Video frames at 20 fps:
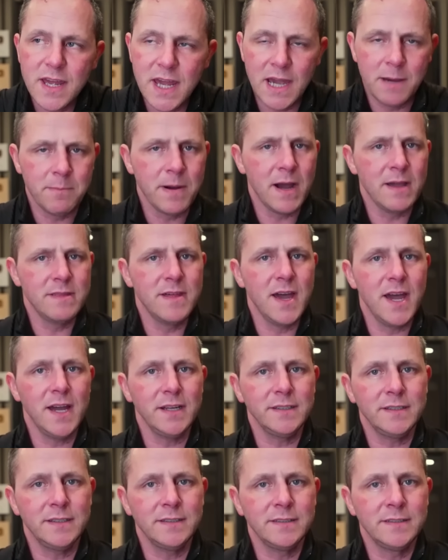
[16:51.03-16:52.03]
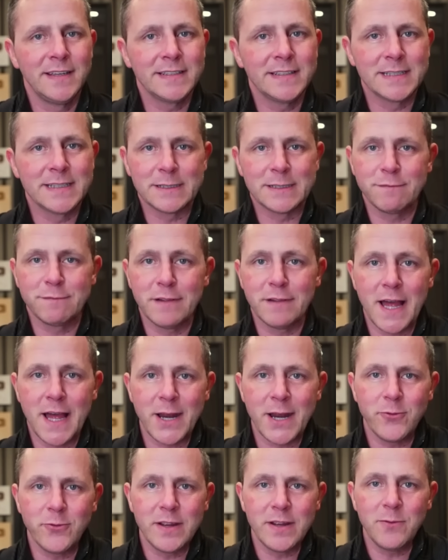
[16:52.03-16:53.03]
Am I that? Is this
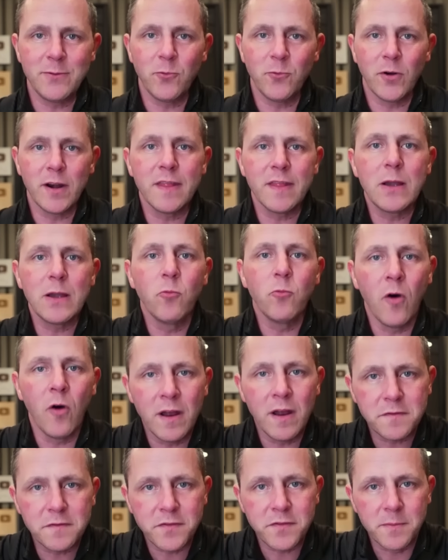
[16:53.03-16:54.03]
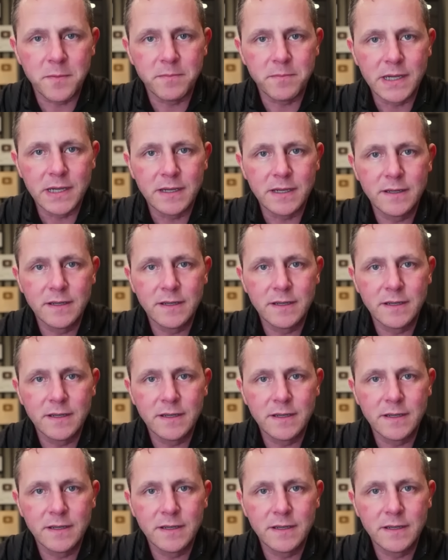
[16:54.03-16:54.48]
flattery? What do they want from me?